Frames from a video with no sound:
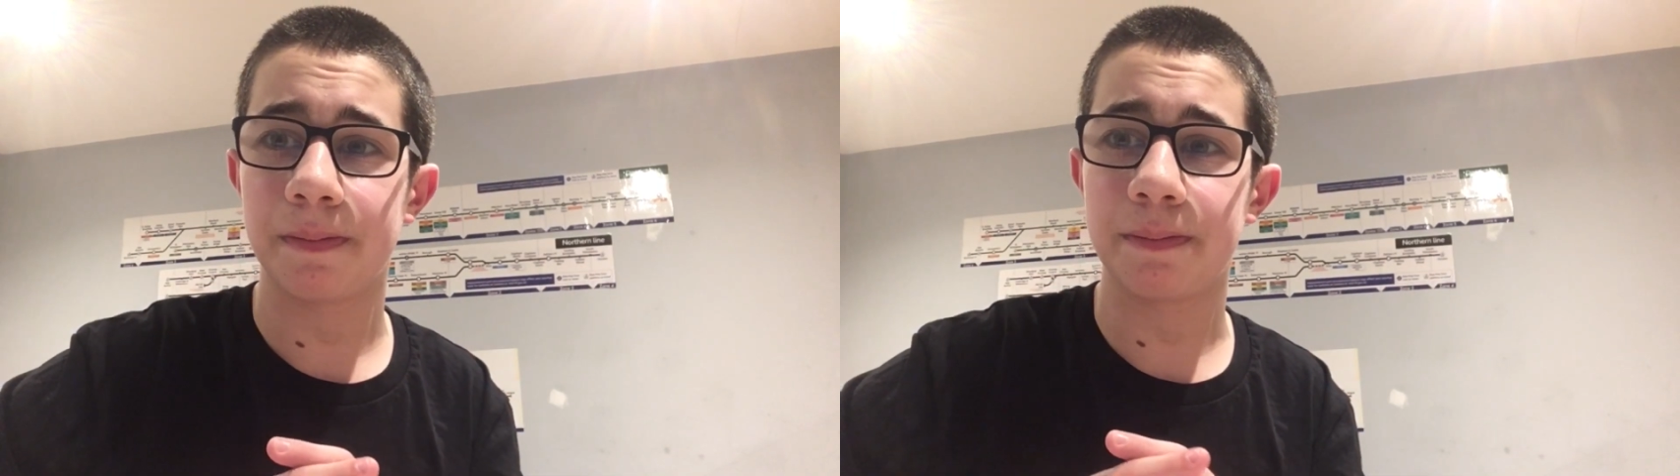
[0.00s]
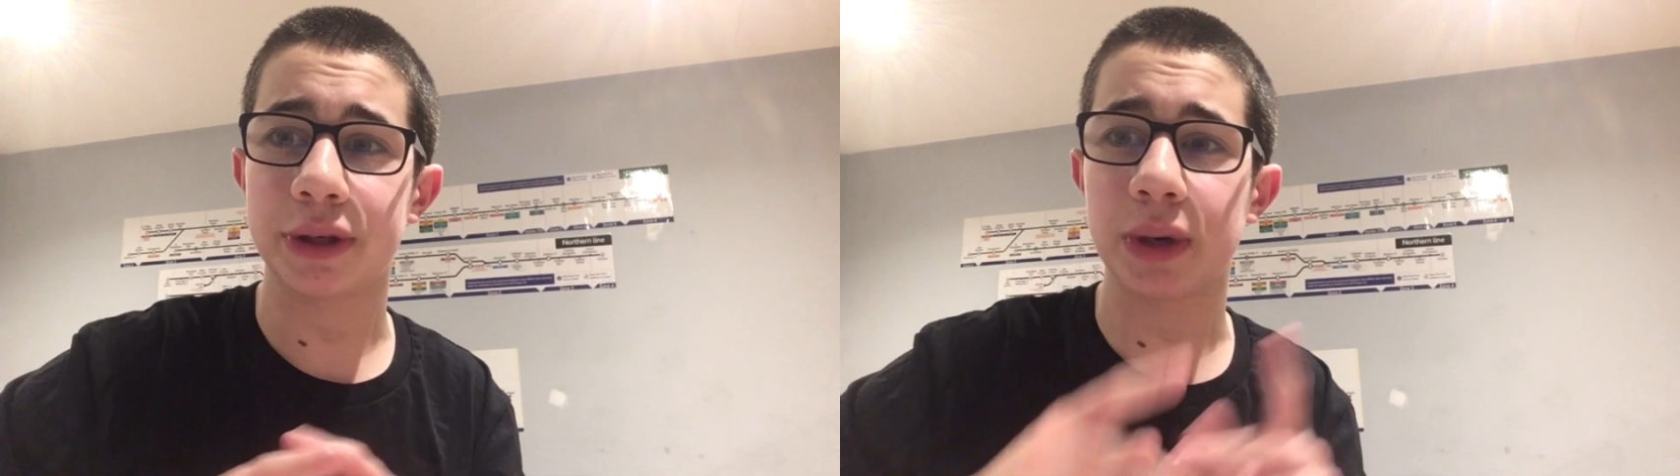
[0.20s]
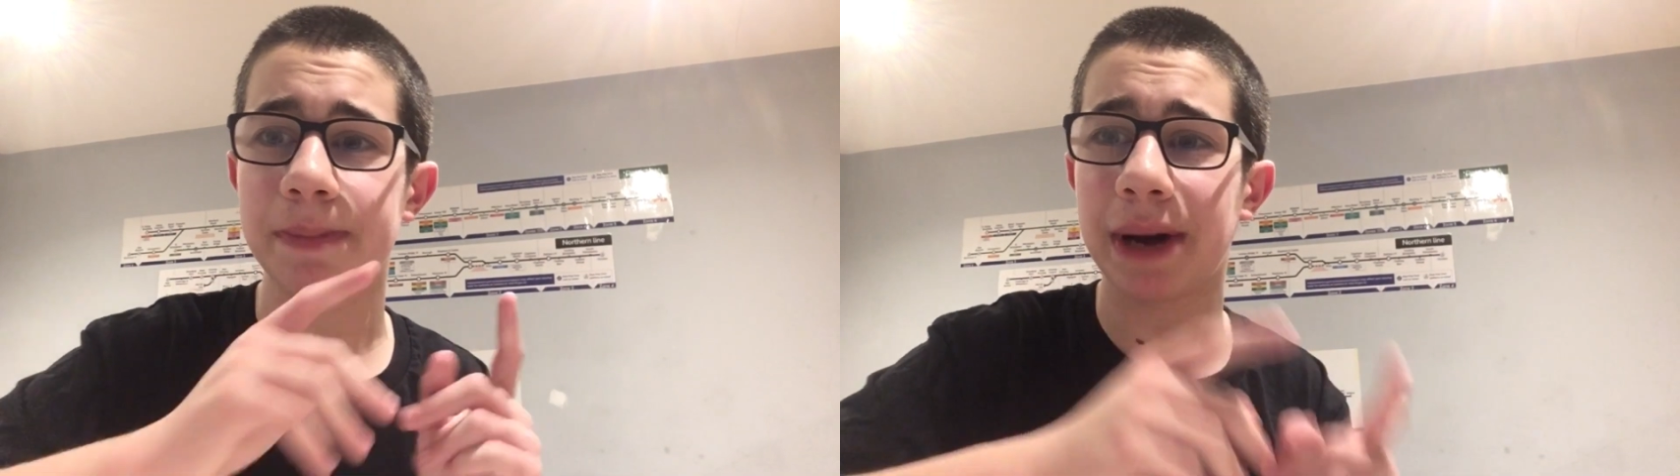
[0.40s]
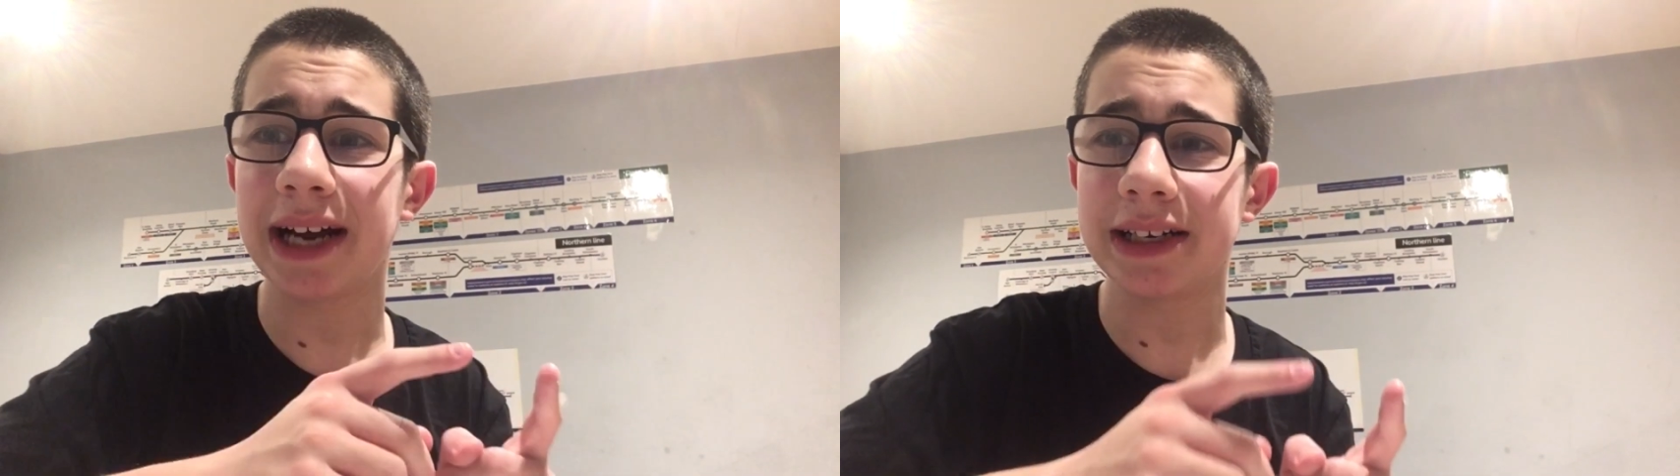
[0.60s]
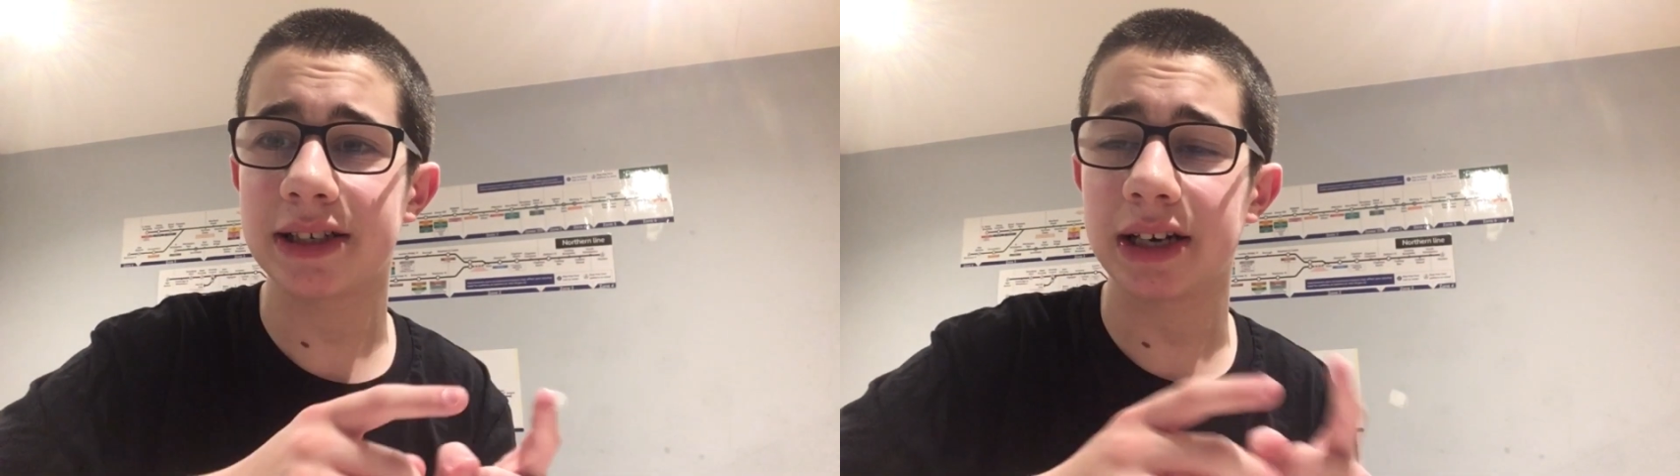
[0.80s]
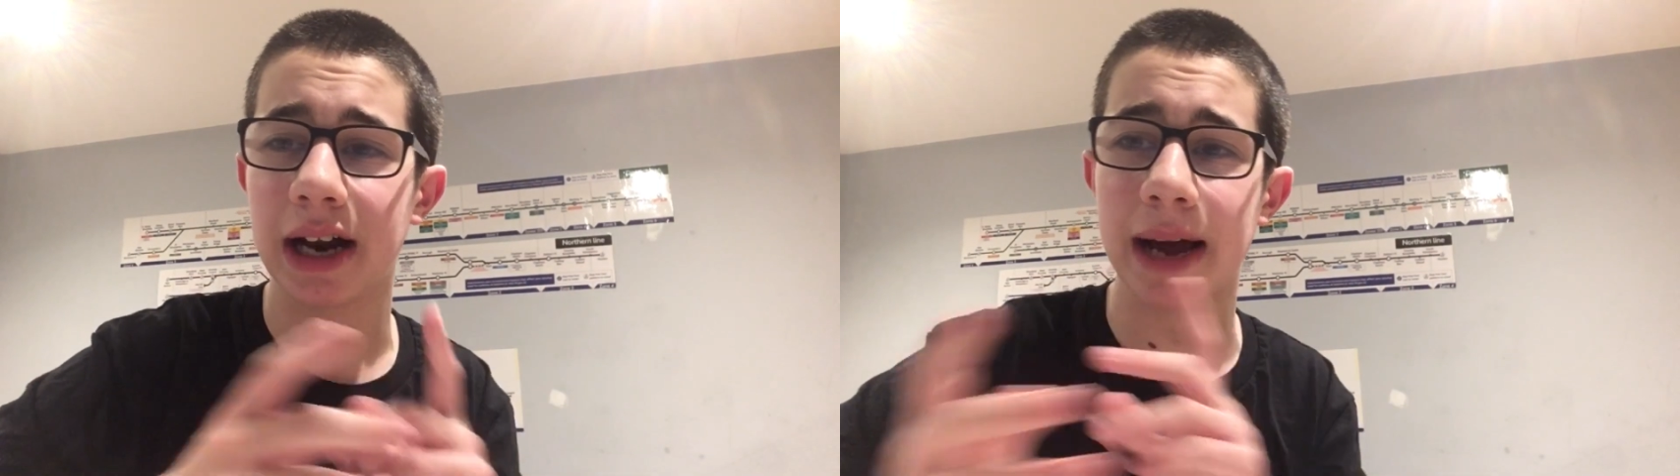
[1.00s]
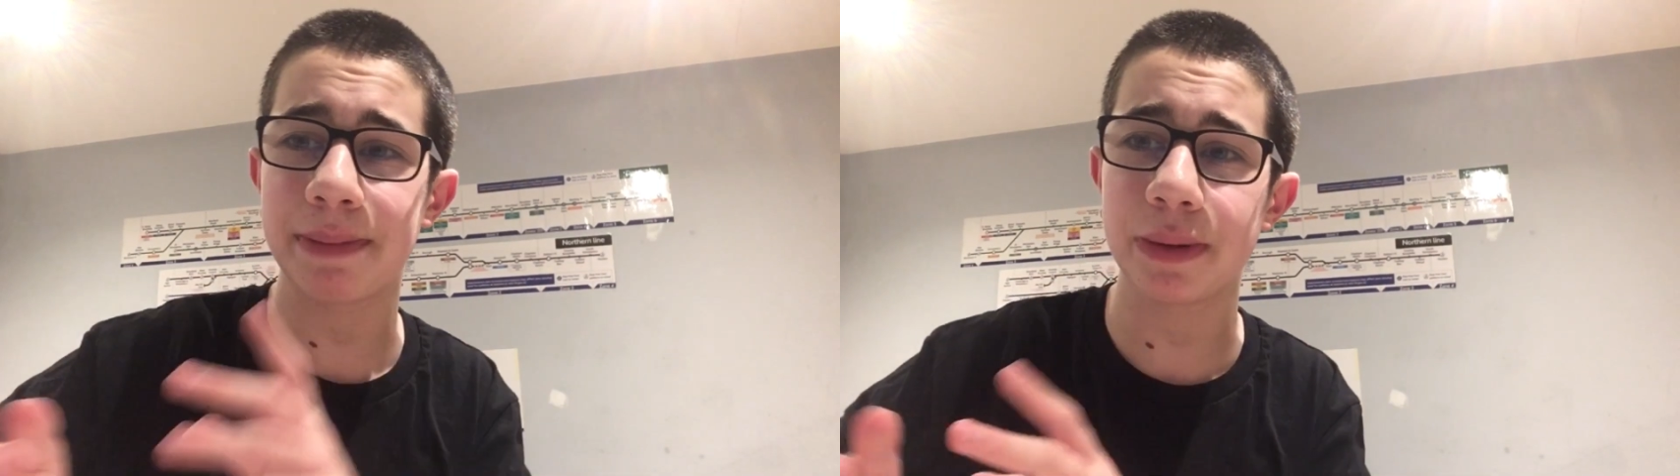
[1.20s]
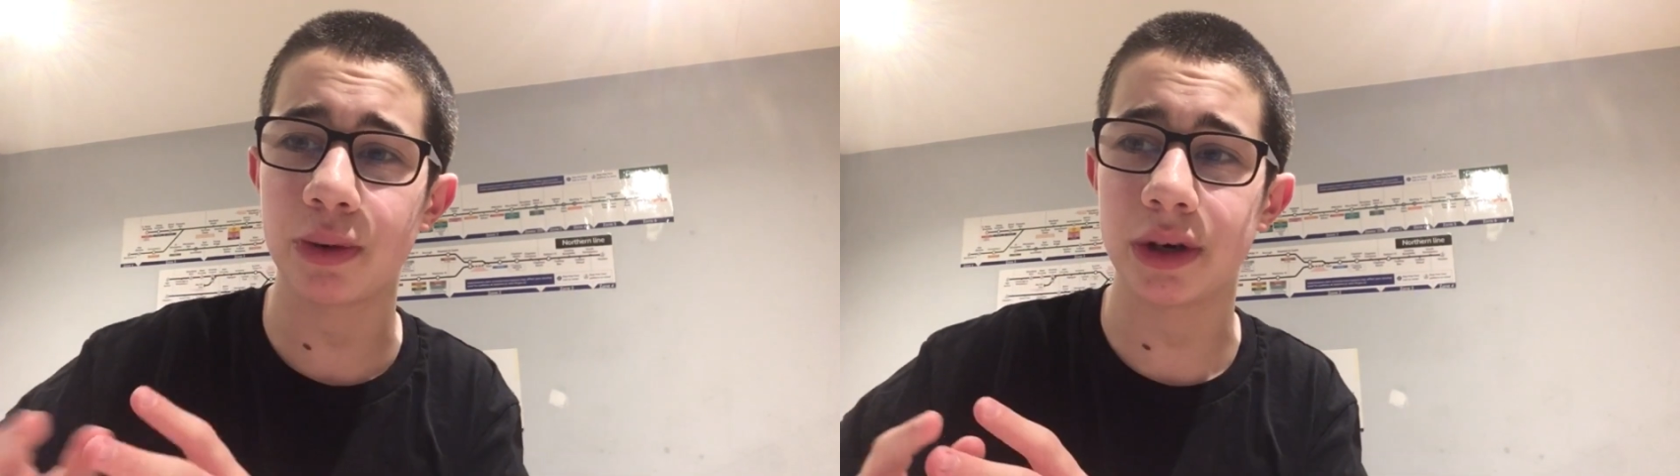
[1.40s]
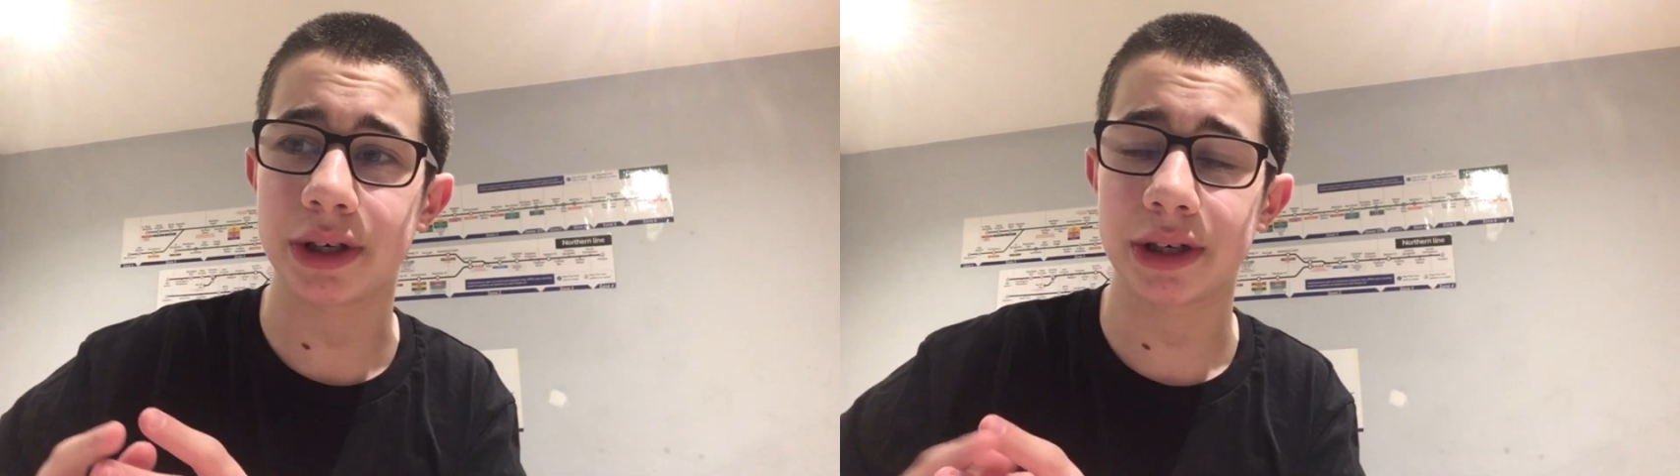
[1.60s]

between Paddington and Abbey Wood.